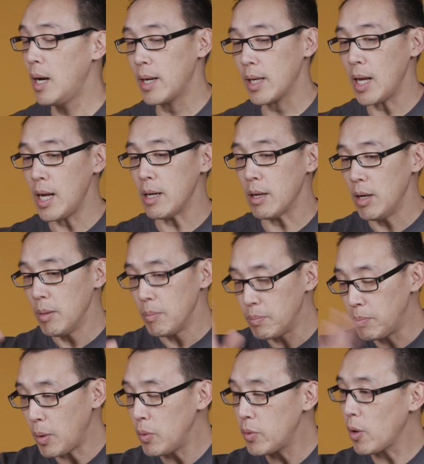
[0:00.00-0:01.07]
And again,
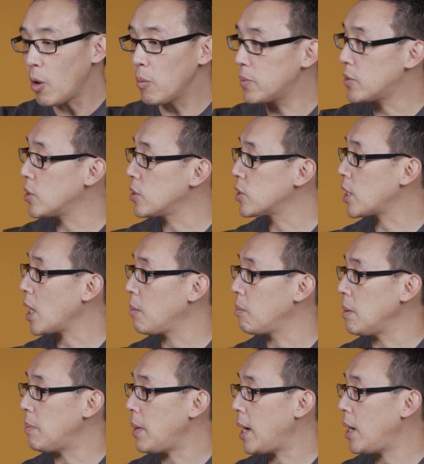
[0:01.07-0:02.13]
yeah. both options
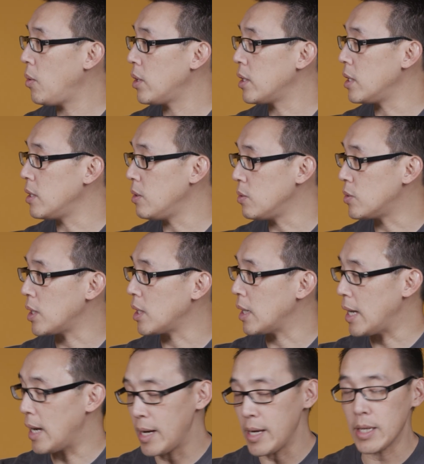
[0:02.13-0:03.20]
can be powered using
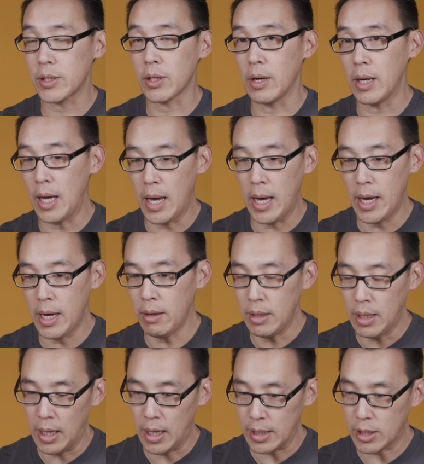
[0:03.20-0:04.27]
the ASI Air
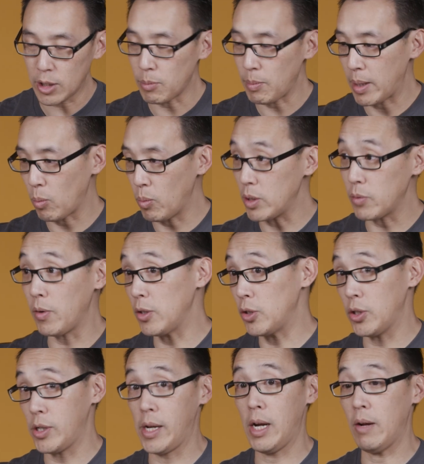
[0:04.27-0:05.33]
uh, it doesn't matter which
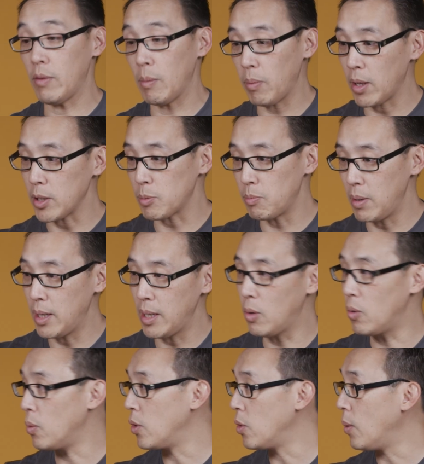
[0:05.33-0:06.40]
version you have, the Plus Mini
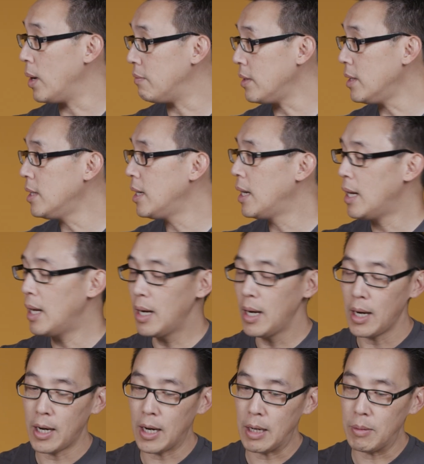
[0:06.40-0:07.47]
or whoever.
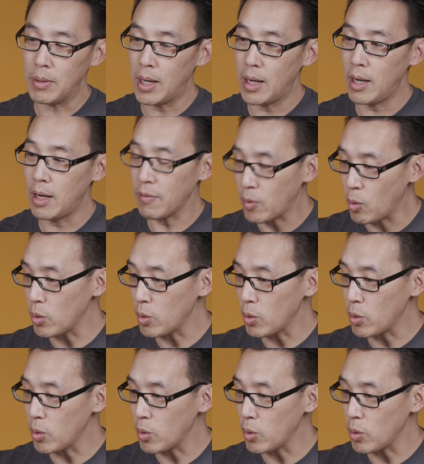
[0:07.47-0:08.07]
Yeah. Um, of